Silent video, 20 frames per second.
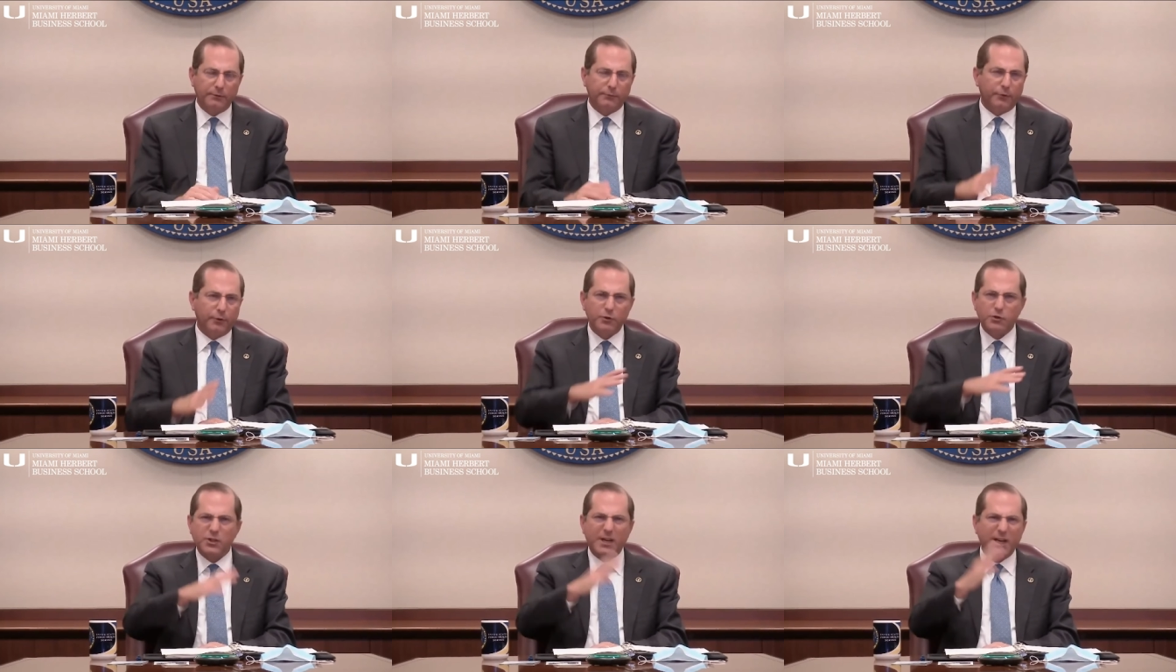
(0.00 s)
The
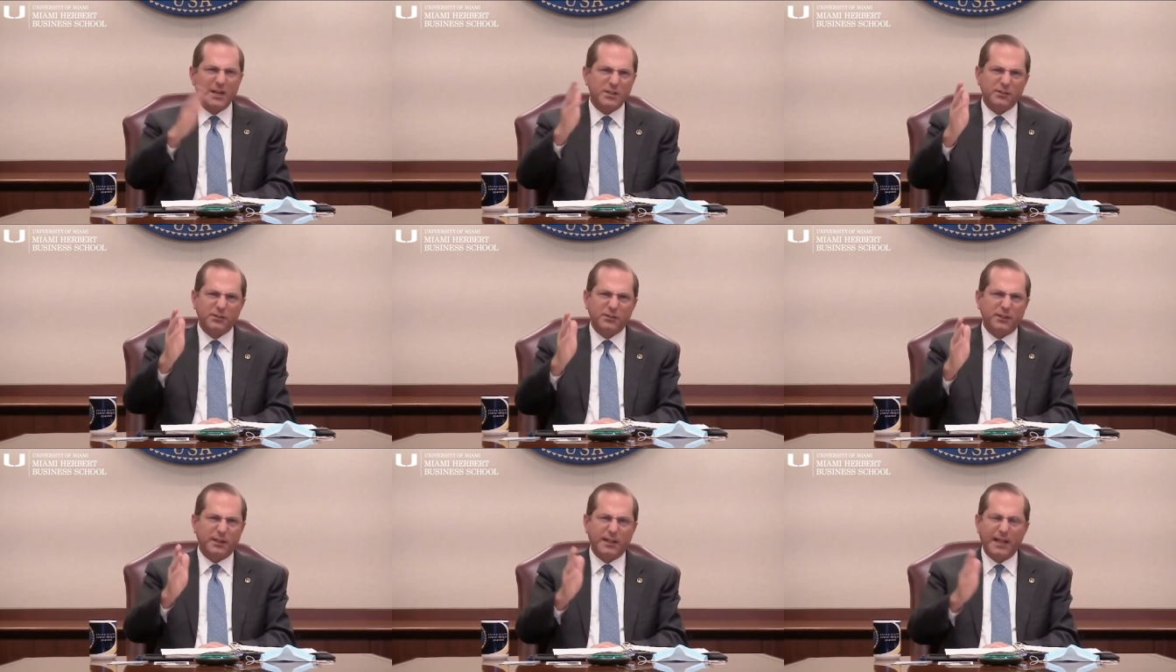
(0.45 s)
first
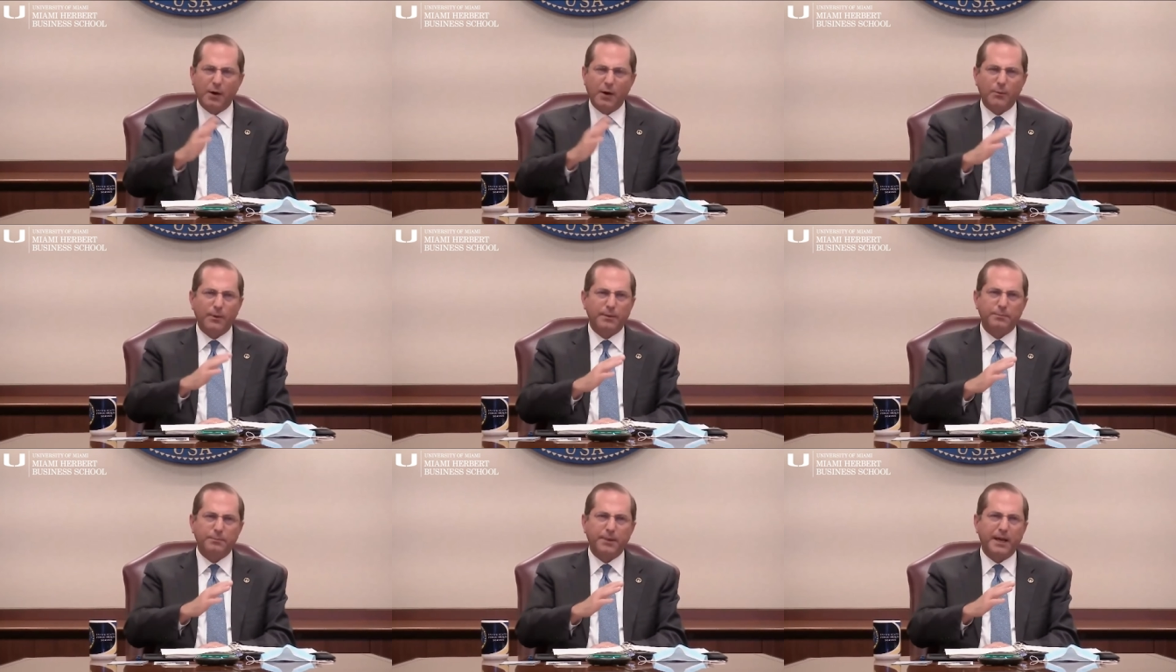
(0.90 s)
change is to
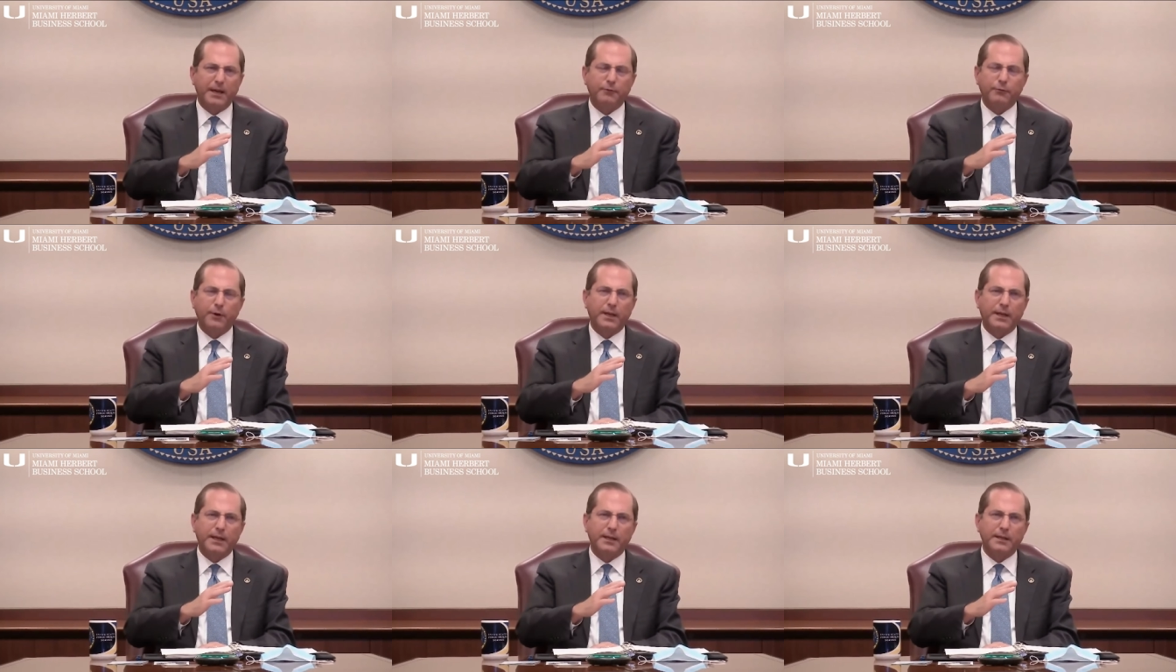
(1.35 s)
how we
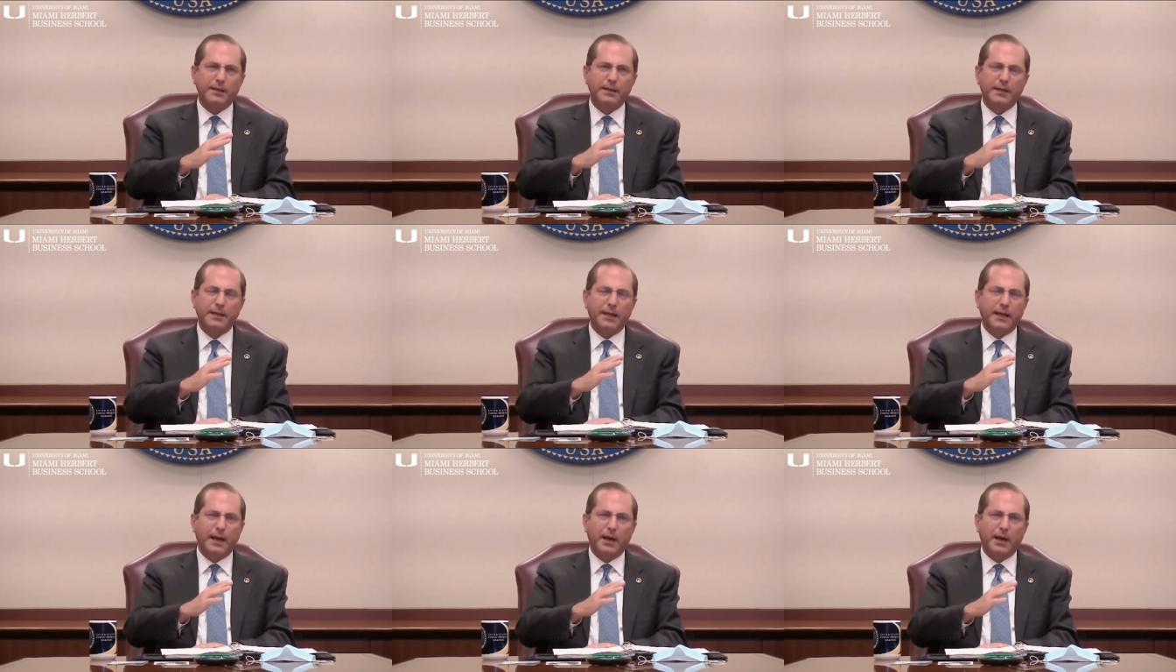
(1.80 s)
pay for kidney